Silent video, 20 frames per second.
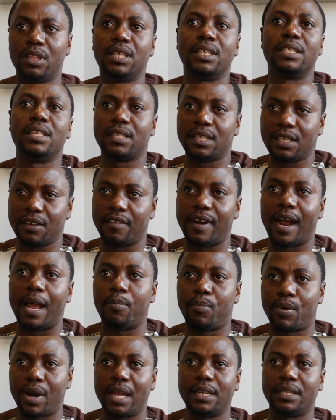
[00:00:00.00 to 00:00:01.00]
This is the
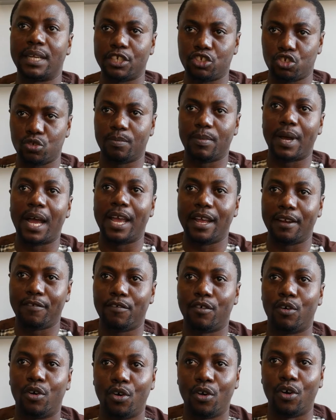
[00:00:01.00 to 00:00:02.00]
right price I should buy it
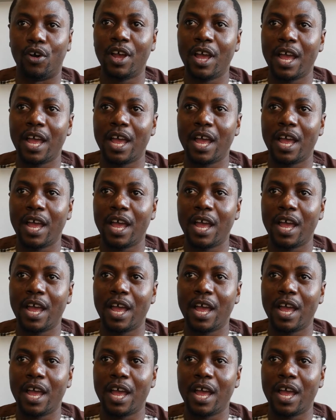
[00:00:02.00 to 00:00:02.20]
for.